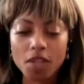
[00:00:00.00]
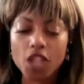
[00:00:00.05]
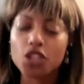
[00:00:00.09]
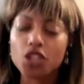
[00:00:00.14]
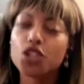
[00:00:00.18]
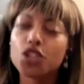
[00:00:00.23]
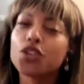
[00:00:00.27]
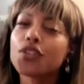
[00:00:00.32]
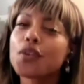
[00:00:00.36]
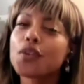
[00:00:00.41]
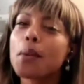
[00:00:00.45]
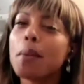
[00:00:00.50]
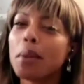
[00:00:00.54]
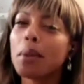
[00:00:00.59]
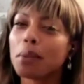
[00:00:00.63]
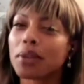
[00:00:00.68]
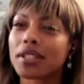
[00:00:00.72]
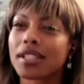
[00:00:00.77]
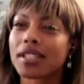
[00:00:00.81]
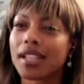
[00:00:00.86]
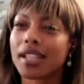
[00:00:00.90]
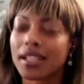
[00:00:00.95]
you
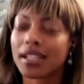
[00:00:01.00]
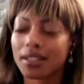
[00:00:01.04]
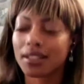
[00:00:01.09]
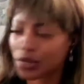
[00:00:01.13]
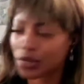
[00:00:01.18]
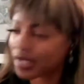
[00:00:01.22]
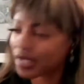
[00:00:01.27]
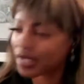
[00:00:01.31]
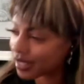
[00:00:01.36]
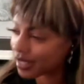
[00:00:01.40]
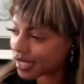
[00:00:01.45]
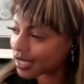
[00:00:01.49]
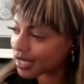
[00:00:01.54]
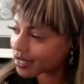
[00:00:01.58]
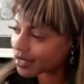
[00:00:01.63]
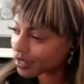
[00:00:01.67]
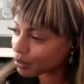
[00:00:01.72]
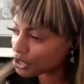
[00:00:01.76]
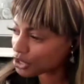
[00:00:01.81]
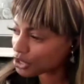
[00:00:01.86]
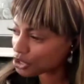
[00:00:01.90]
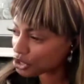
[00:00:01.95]
remember, was it
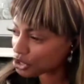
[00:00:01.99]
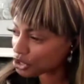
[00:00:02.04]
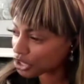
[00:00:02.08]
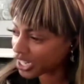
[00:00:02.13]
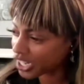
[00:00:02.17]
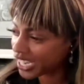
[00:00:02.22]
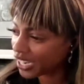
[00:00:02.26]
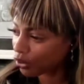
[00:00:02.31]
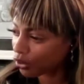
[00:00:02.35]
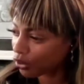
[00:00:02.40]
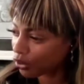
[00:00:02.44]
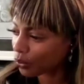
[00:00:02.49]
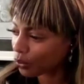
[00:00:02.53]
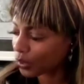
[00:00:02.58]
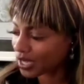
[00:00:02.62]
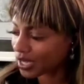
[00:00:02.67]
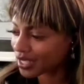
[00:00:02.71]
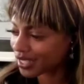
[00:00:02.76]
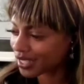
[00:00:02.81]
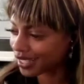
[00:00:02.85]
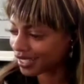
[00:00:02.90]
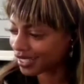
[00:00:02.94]
Sesame Street or
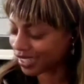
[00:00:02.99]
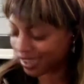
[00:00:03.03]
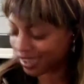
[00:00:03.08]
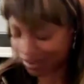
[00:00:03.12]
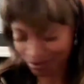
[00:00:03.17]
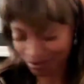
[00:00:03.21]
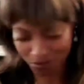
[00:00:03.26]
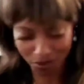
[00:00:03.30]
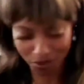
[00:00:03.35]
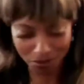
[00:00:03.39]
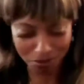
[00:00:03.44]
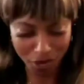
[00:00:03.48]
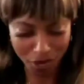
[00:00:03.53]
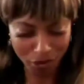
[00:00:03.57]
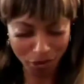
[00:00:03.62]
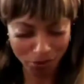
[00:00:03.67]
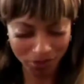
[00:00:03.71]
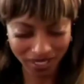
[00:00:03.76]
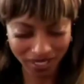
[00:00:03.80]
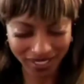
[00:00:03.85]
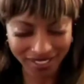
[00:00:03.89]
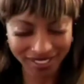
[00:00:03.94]
was it the
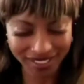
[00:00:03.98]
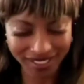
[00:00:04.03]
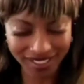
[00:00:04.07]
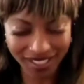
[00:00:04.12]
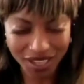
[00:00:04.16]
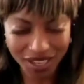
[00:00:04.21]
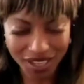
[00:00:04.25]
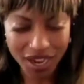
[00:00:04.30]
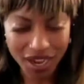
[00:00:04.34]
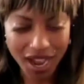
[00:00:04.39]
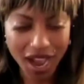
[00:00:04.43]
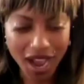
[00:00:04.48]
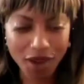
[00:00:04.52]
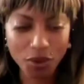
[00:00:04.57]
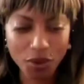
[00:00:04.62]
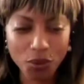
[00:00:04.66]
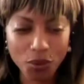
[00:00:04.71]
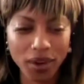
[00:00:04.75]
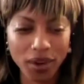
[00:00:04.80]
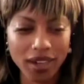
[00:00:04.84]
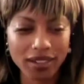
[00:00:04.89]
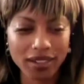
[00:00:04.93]
Muppets?
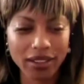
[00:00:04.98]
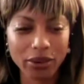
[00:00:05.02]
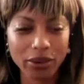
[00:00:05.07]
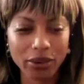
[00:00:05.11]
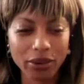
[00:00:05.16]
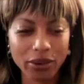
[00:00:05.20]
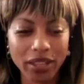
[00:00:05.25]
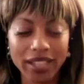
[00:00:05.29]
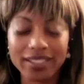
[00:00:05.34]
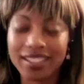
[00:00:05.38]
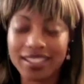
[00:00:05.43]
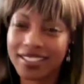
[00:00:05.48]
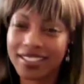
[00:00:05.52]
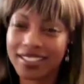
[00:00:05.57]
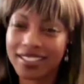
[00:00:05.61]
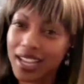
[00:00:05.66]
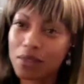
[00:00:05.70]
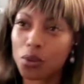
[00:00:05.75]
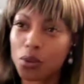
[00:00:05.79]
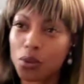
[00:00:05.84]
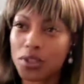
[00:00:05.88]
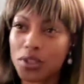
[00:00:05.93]
Where they were like,
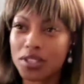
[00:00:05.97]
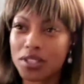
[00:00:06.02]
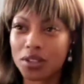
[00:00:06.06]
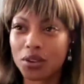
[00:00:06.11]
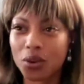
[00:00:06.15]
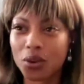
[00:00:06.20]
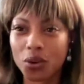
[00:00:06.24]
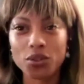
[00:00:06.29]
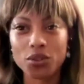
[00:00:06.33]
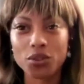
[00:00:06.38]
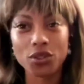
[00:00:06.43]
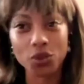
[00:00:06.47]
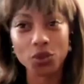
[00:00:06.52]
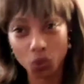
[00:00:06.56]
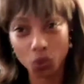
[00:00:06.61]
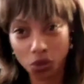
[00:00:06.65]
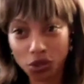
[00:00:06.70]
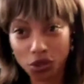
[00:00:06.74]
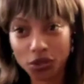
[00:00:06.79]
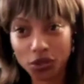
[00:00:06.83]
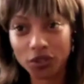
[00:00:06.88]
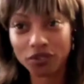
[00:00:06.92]
today, boys and girls, the
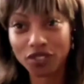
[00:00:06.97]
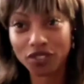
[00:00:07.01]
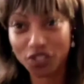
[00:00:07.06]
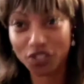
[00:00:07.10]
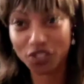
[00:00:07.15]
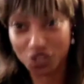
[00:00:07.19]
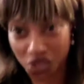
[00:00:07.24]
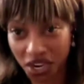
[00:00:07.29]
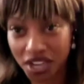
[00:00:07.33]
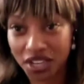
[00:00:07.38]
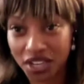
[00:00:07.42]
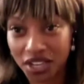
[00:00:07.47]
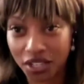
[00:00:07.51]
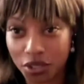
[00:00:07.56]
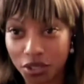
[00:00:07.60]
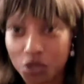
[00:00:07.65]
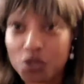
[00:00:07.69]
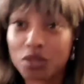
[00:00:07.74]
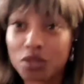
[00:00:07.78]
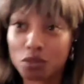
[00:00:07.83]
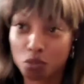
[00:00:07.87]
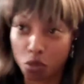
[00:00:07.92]
word of the day
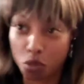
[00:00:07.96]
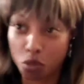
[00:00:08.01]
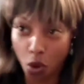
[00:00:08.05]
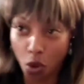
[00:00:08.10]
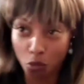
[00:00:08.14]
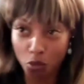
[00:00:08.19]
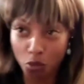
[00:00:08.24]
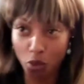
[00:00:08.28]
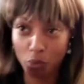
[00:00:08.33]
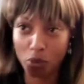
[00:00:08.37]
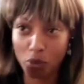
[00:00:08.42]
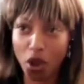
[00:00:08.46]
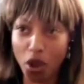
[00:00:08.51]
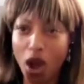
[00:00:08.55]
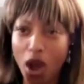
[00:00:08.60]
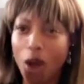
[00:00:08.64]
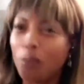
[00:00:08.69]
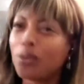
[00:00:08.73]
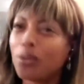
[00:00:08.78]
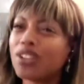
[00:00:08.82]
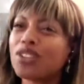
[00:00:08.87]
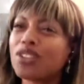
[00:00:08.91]
is blah, blah,
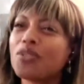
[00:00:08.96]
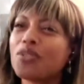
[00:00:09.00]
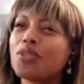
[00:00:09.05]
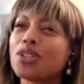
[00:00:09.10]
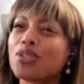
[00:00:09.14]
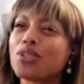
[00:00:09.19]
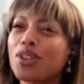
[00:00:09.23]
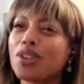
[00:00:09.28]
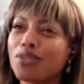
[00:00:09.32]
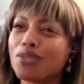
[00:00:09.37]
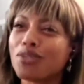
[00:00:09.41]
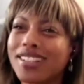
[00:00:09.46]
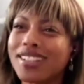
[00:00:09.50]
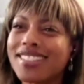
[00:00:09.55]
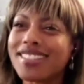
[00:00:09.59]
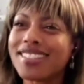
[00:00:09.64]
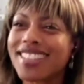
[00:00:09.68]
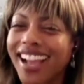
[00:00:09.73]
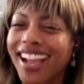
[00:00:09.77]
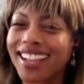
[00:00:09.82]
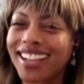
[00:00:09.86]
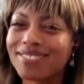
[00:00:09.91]
blah. Which one was
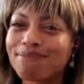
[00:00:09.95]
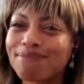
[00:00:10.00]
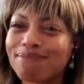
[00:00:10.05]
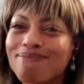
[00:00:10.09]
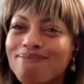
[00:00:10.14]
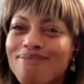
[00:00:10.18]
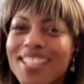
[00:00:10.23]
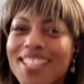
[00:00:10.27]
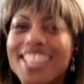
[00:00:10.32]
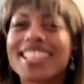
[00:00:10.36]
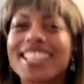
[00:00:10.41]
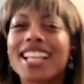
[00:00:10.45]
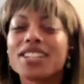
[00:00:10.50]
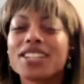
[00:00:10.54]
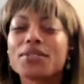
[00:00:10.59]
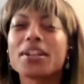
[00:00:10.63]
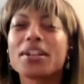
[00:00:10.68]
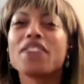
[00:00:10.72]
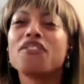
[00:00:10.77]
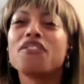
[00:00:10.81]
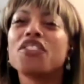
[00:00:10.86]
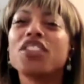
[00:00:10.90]
that? That's
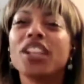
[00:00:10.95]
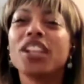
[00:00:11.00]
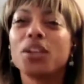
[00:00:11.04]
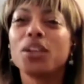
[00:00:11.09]
what I feel like.